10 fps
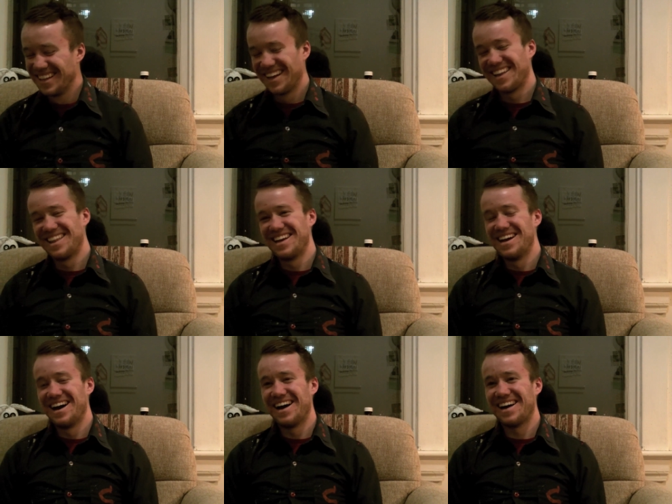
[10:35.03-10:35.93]
And then
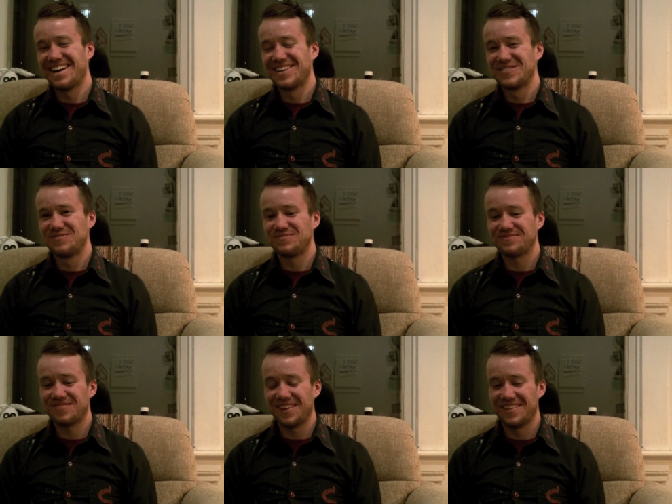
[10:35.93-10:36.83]
I
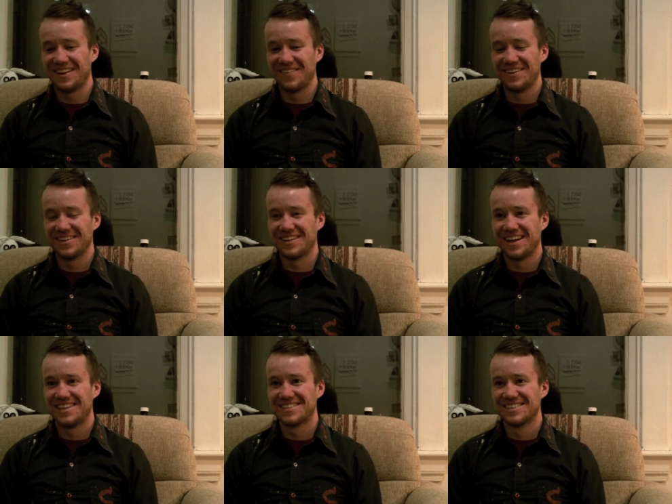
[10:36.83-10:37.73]
went to
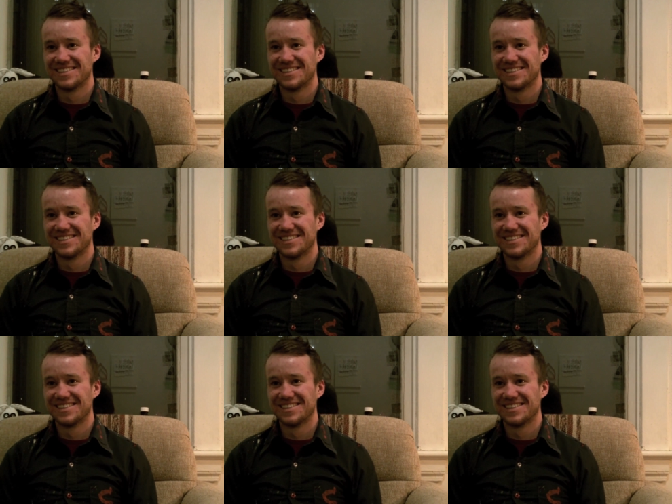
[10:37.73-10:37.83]
class.